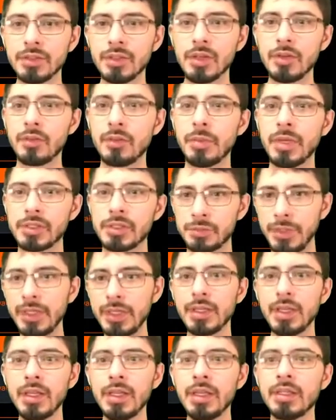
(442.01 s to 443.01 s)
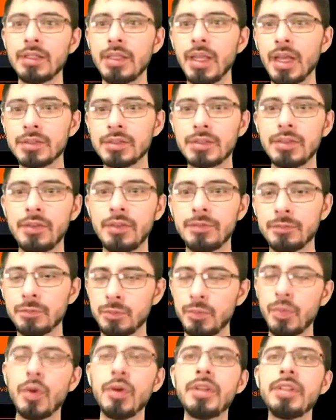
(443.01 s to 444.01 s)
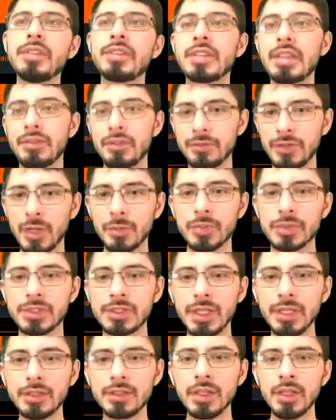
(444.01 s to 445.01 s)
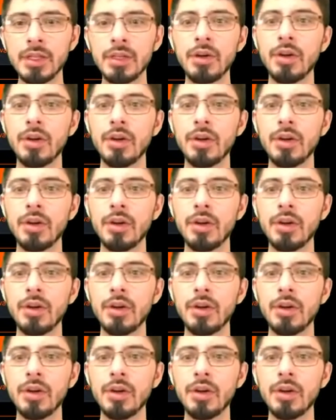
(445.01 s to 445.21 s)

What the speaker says: over the past week, down 70.75%.